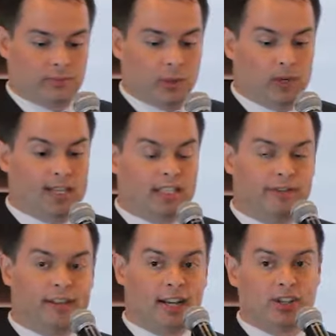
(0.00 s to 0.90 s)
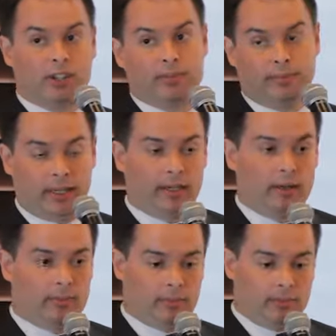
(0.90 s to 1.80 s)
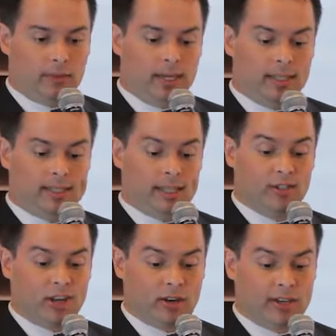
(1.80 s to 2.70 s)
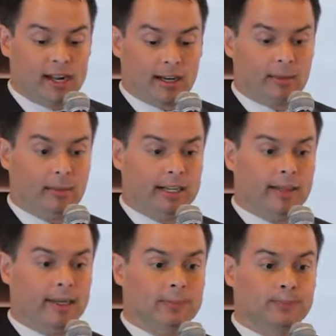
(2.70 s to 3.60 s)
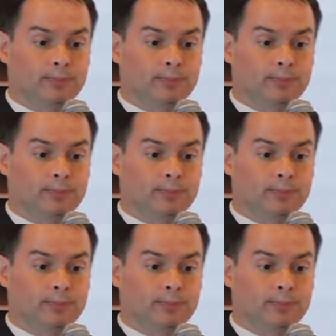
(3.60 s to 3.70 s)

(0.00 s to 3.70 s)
Weakness of flexion is generally not complained about.